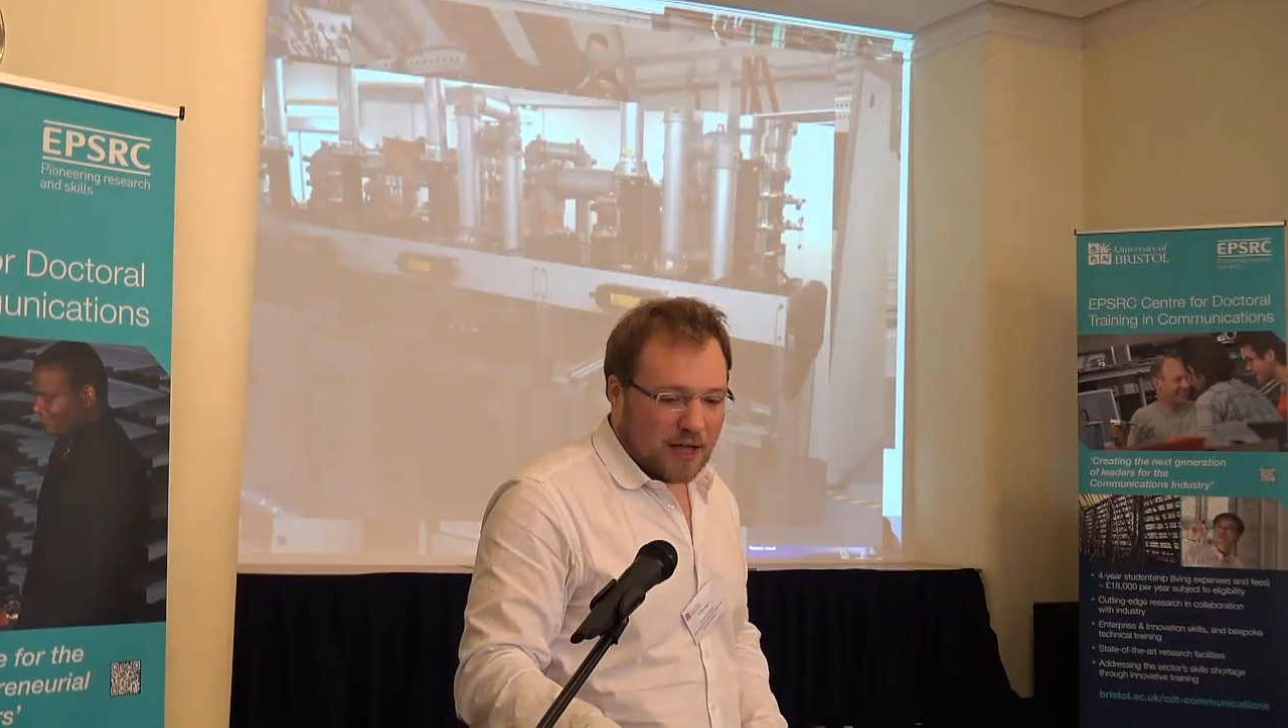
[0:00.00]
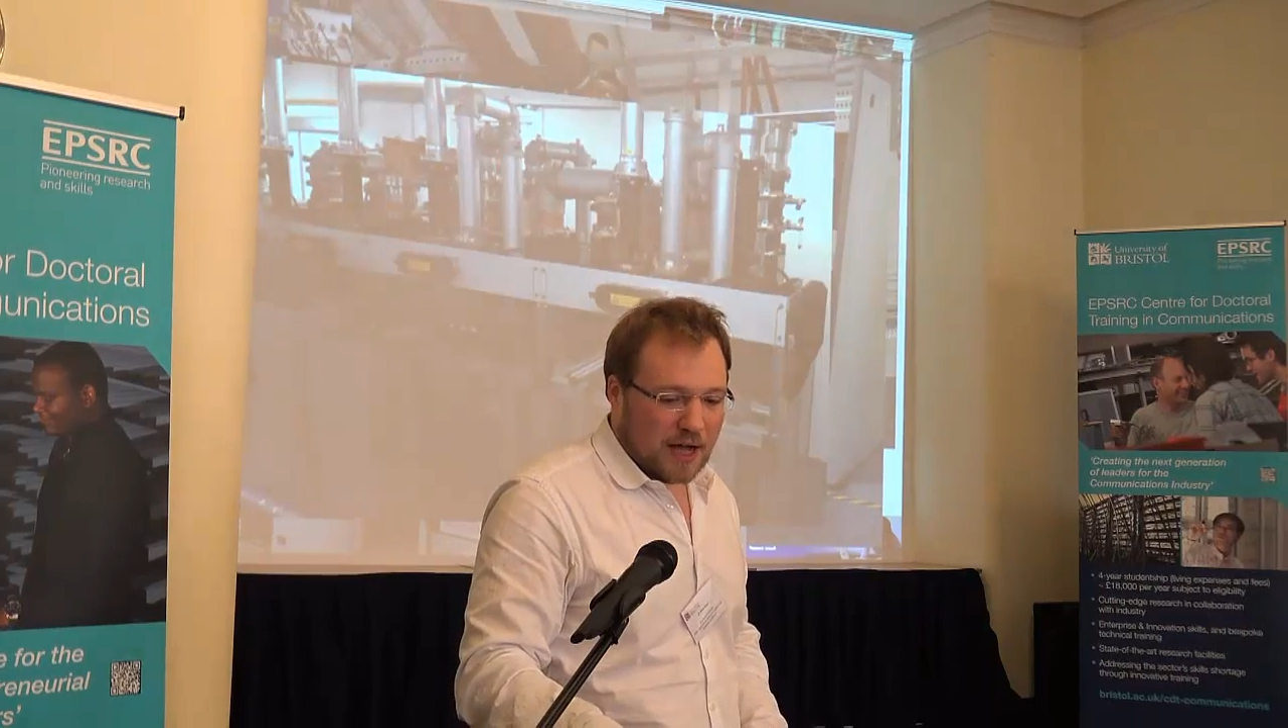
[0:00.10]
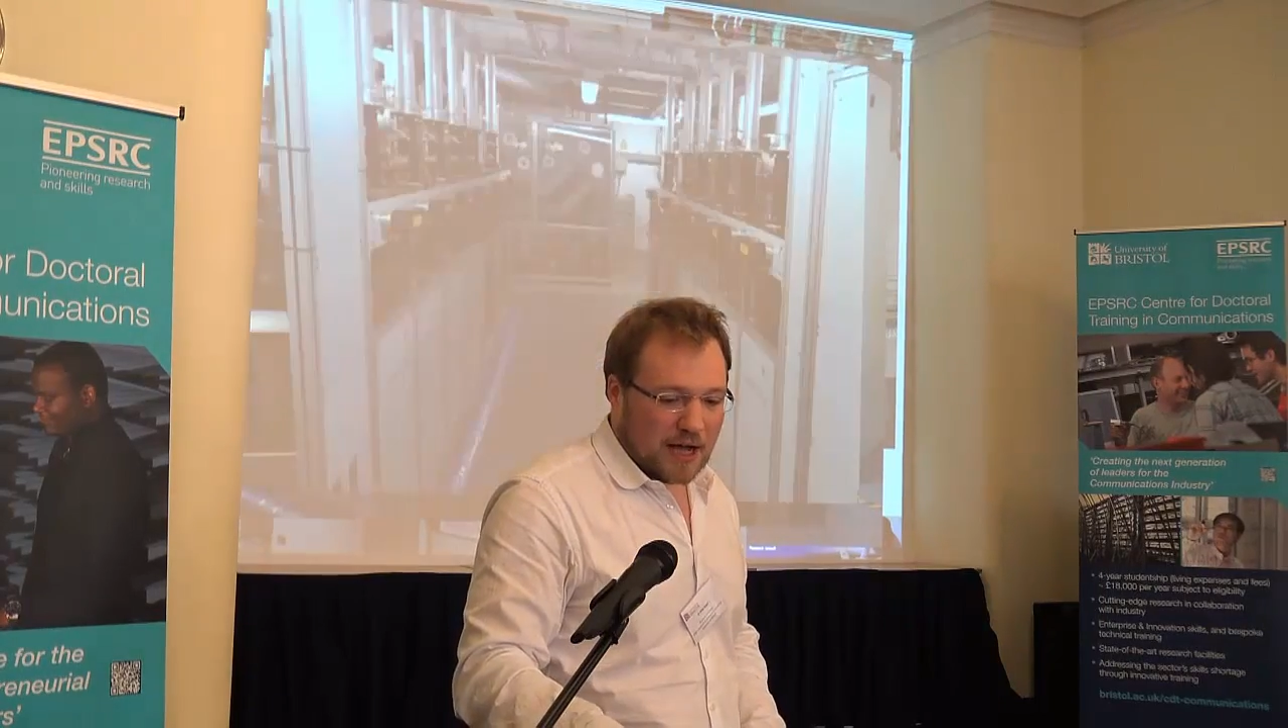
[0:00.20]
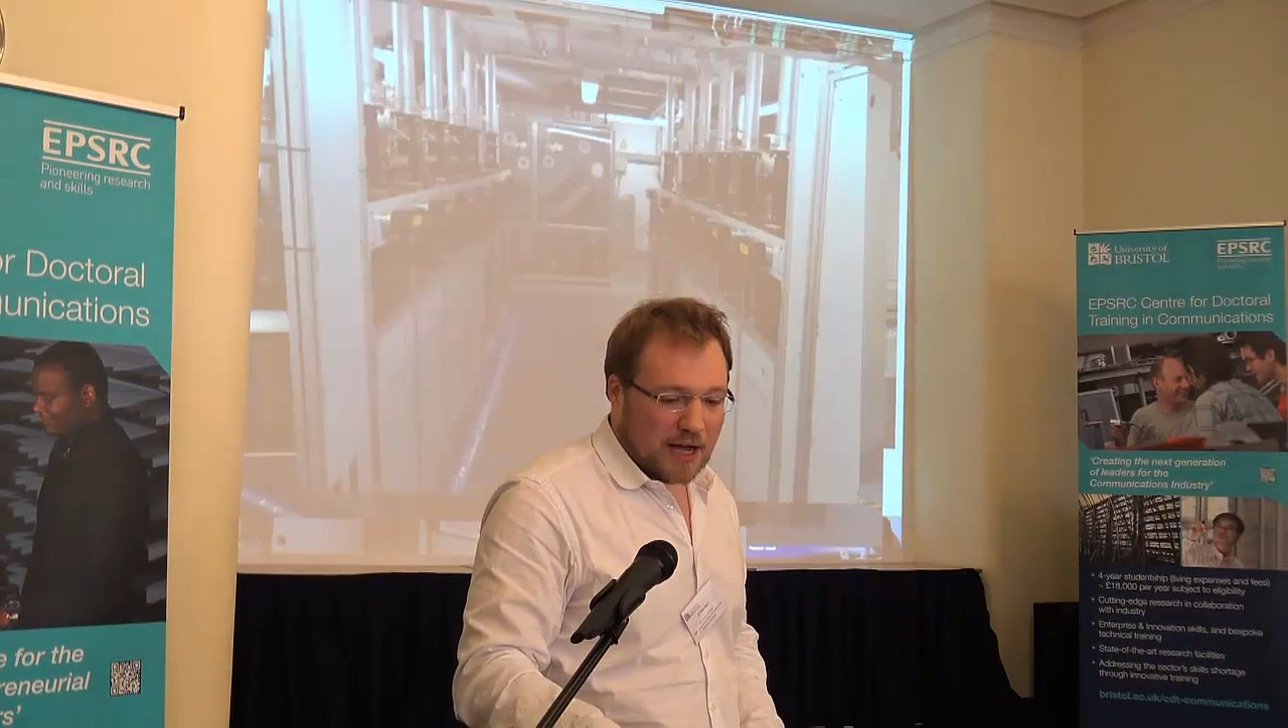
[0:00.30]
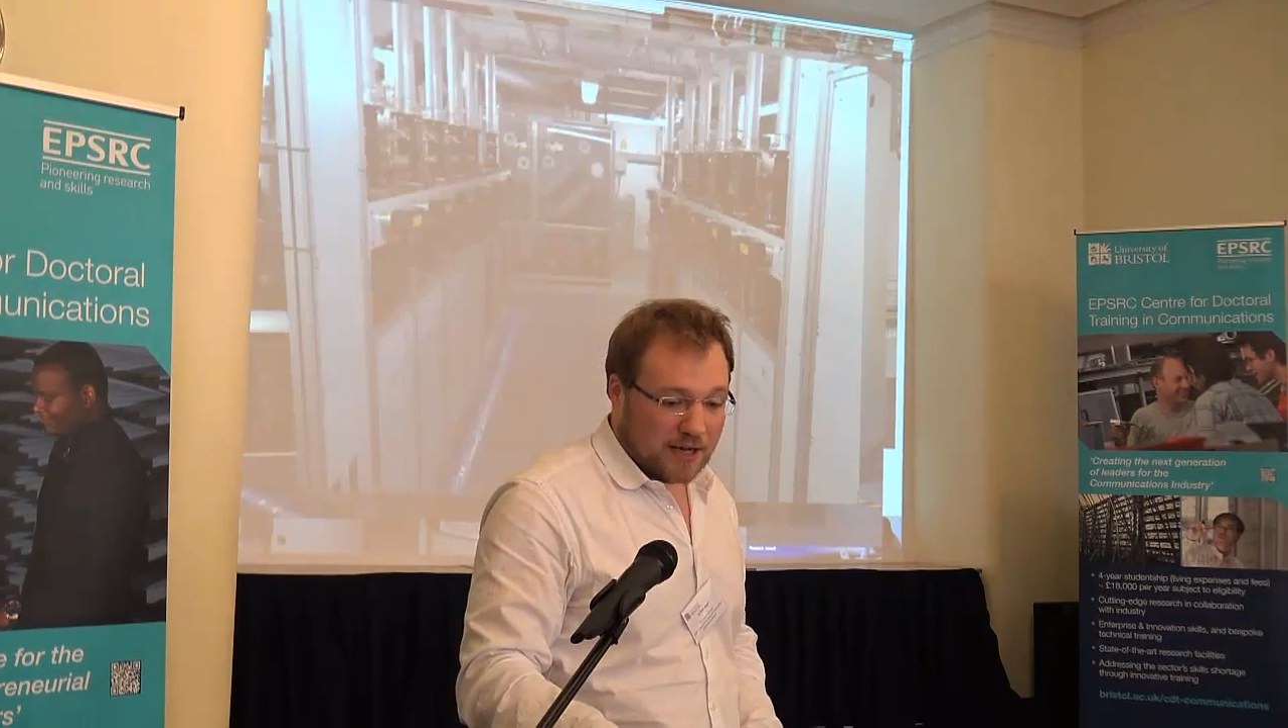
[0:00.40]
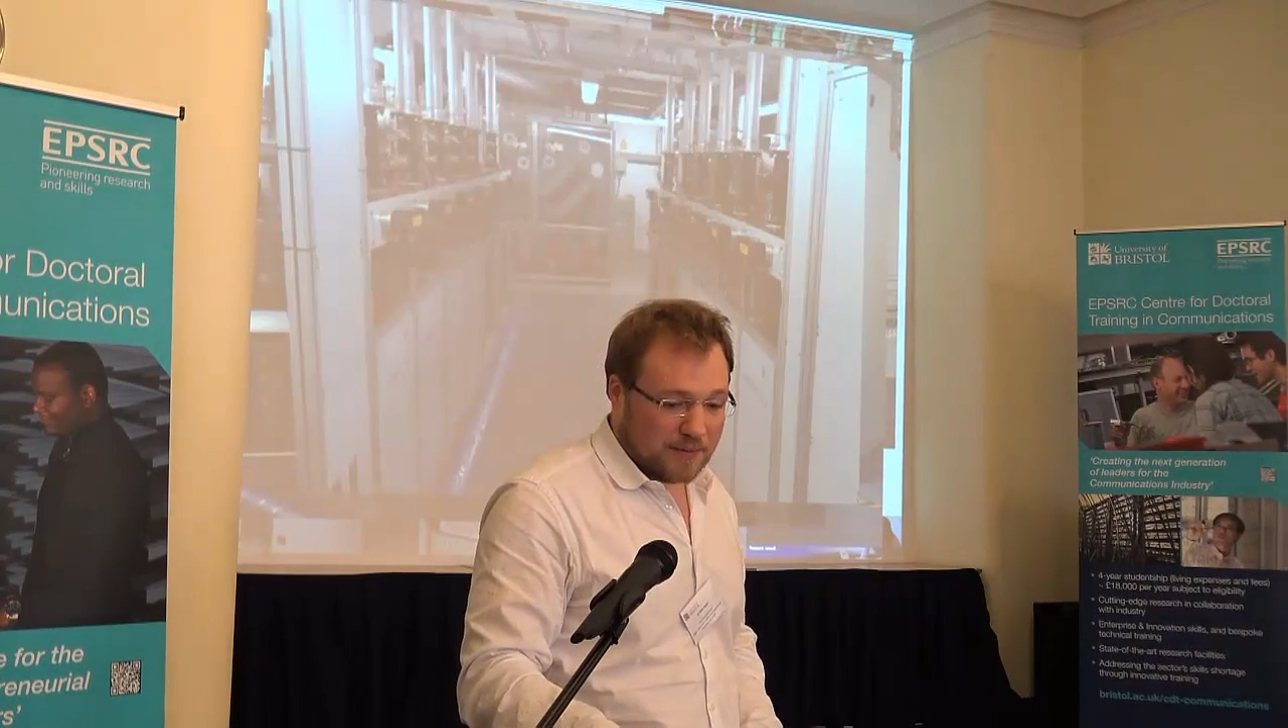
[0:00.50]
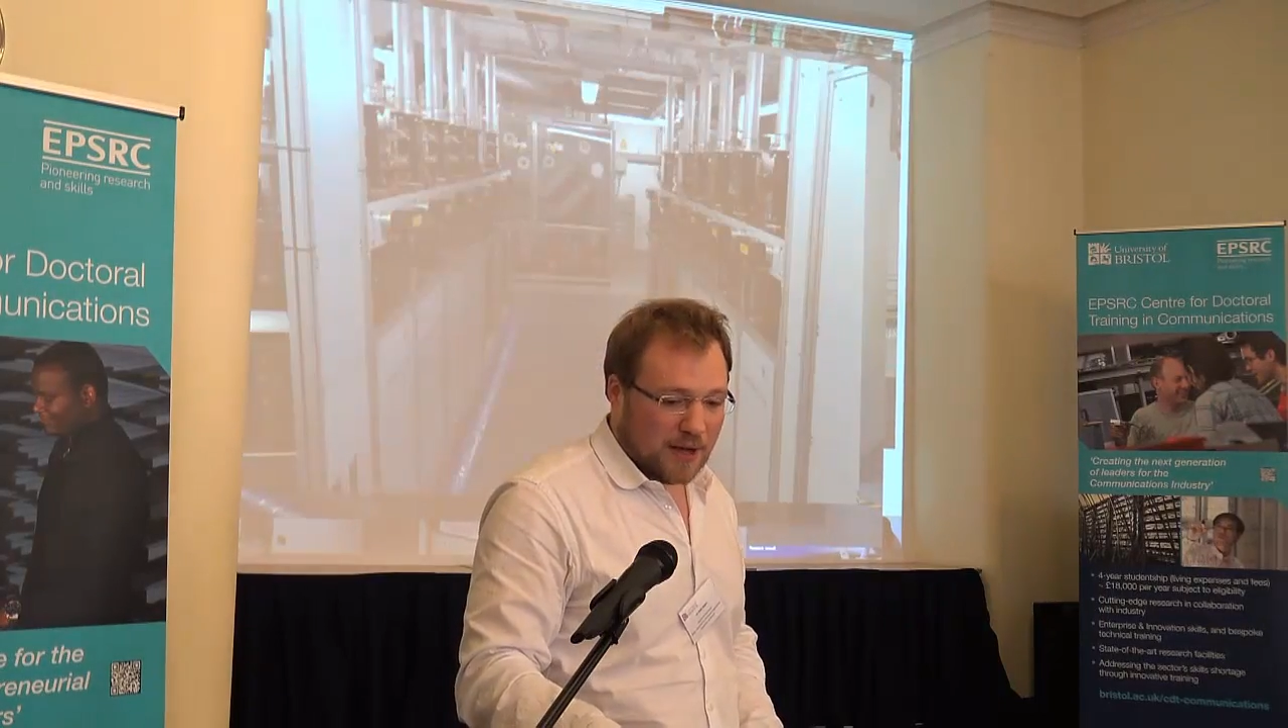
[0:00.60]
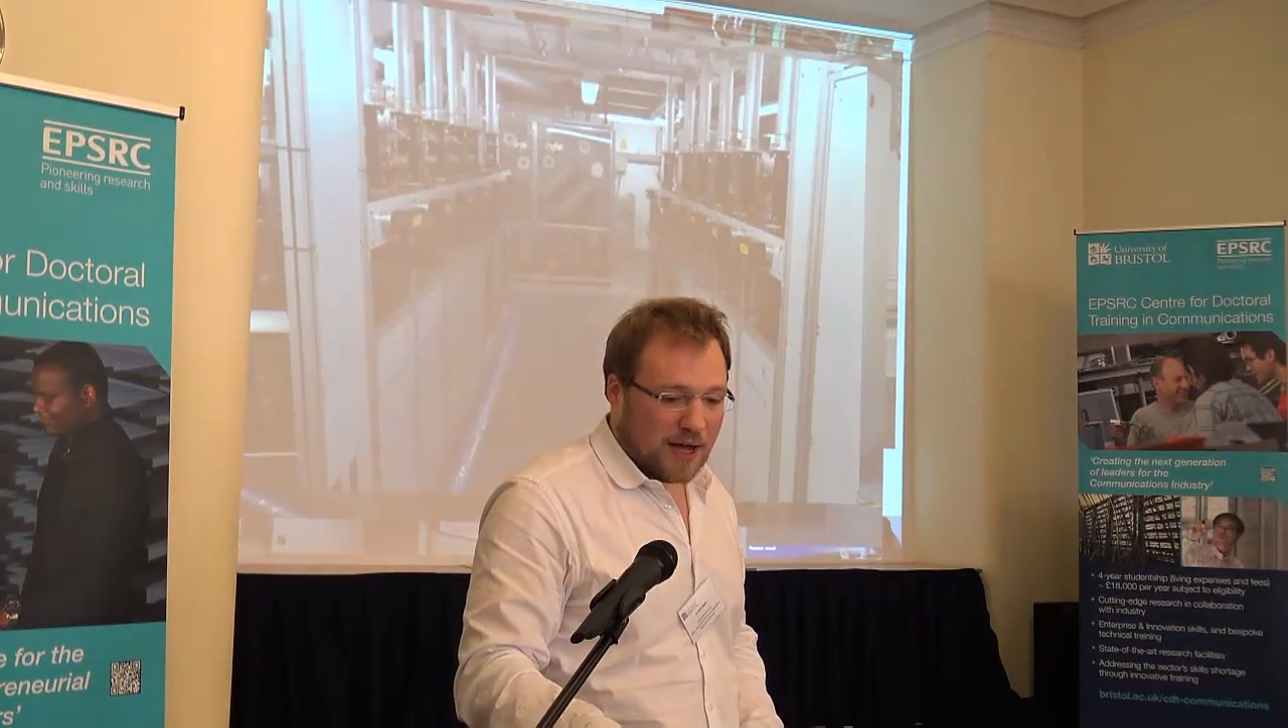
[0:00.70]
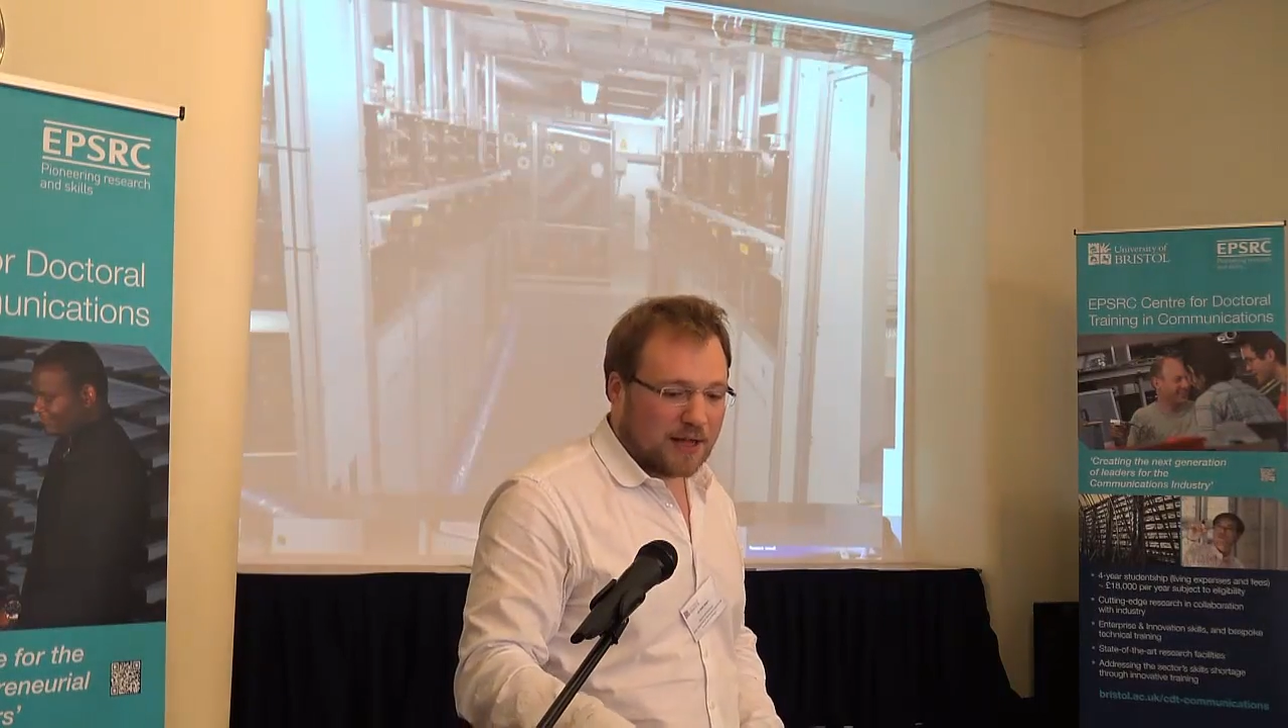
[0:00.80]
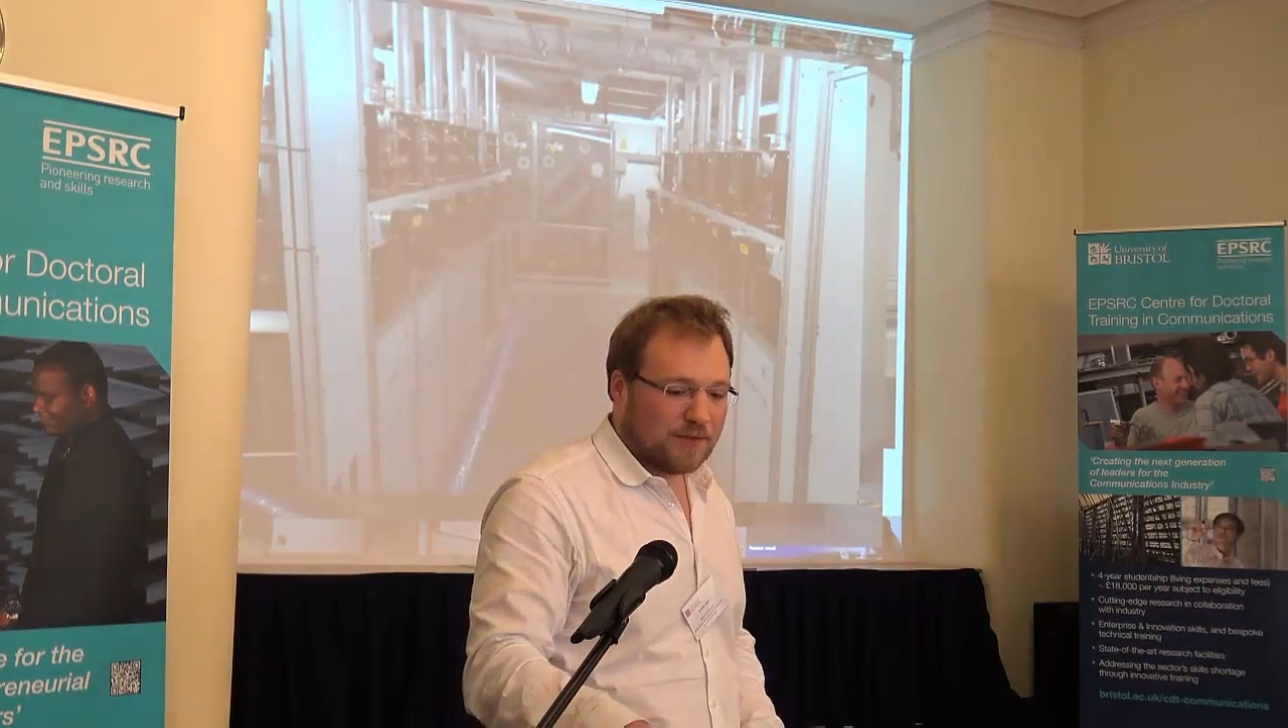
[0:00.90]
uh, and
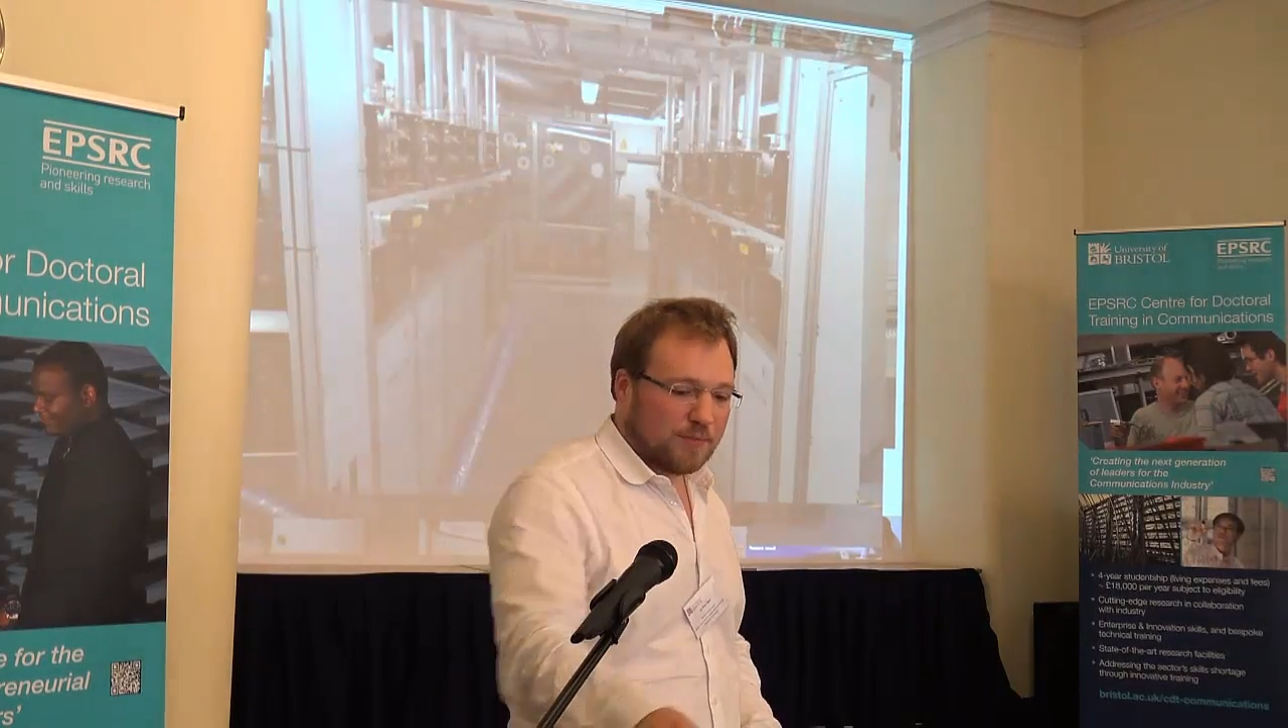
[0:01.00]
combining